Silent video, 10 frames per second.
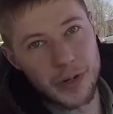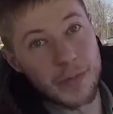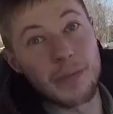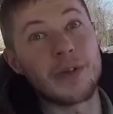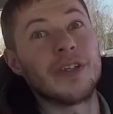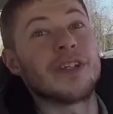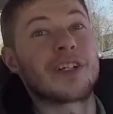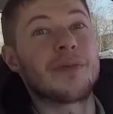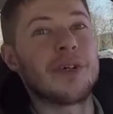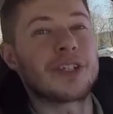You remember the
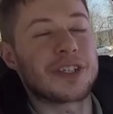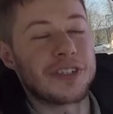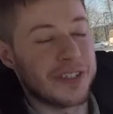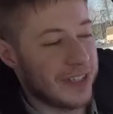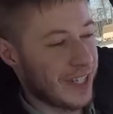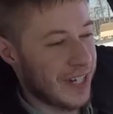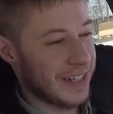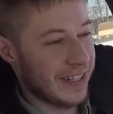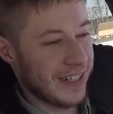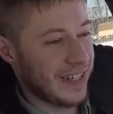commercial you
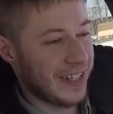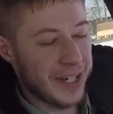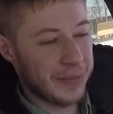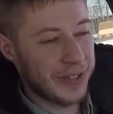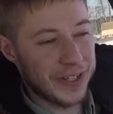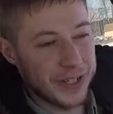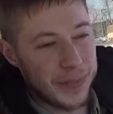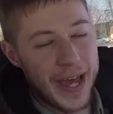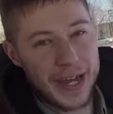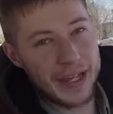saw a couple of years
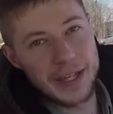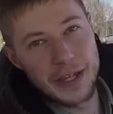back